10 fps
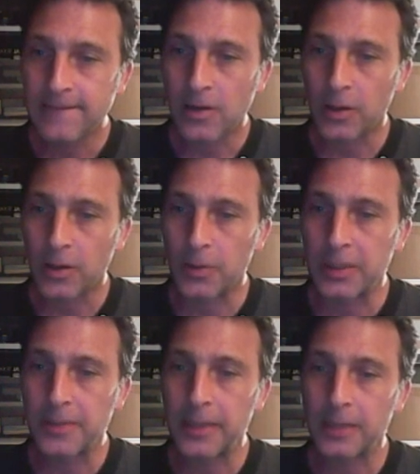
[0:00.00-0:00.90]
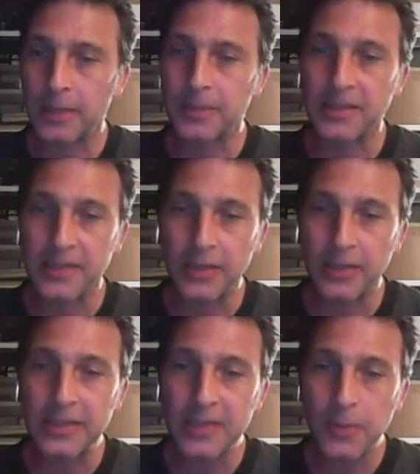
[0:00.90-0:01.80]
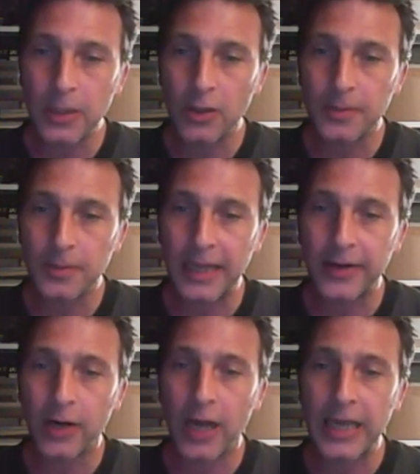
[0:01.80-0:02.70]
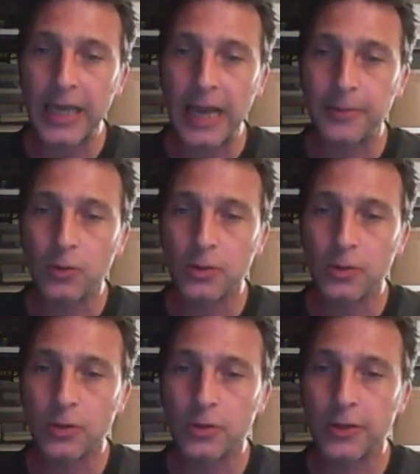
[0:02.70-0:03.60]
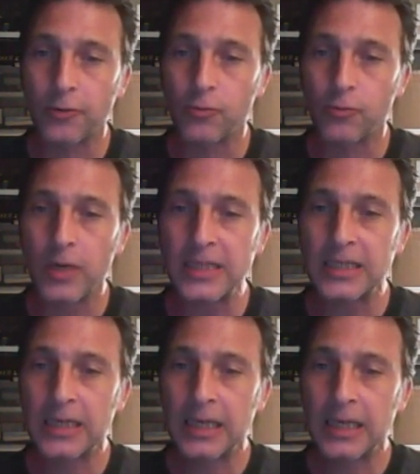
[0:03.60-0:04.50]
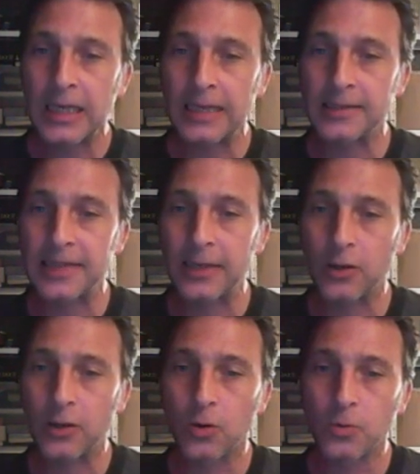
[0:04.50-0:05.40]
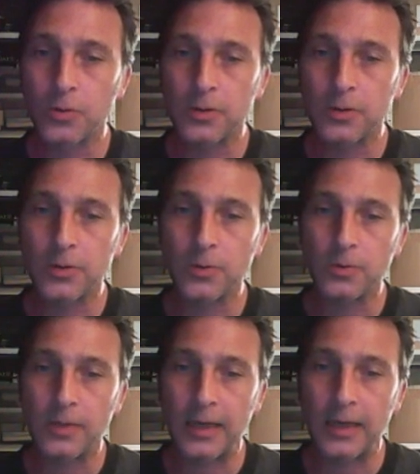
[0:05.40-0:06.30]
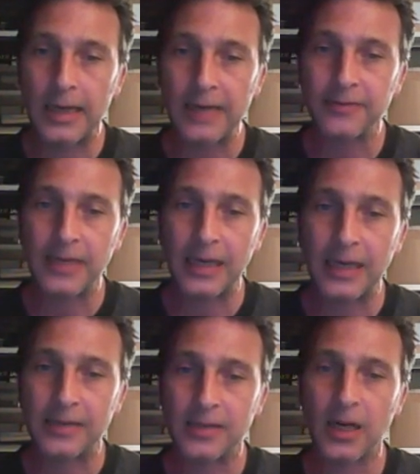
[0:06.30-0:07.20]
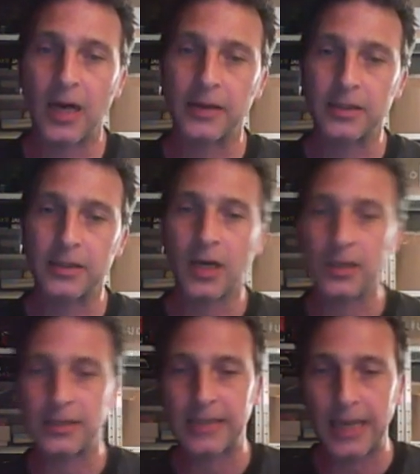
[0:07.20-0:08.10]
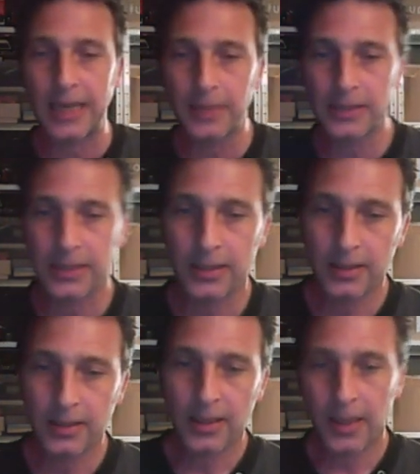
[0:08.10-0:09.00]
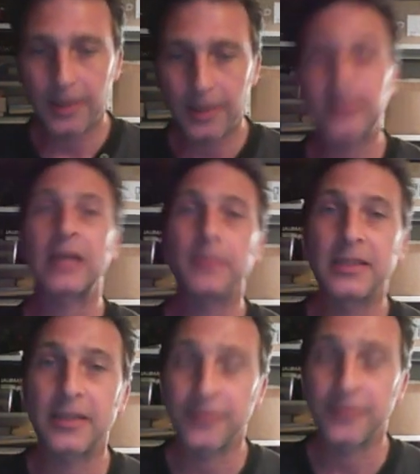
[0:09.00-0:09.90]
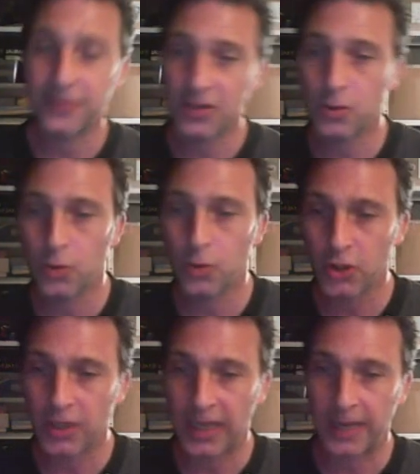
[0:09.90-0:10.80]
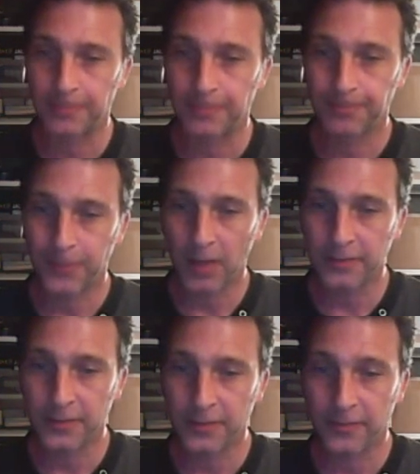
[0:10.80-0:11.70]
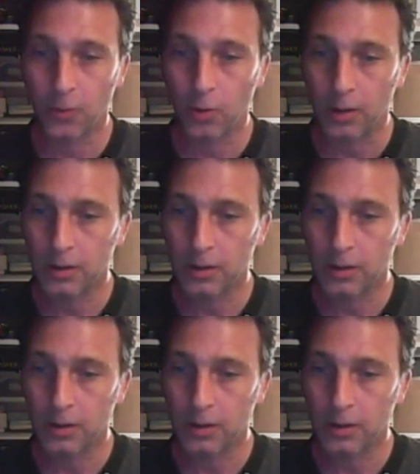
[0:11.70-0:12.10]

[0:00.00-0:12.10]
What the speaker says: Okay, we need to pick up this. Now this time when I go up the ladder, I am going to go to the right instead of going to the left as, god damn it! I'm after getting myself squished again off the floor.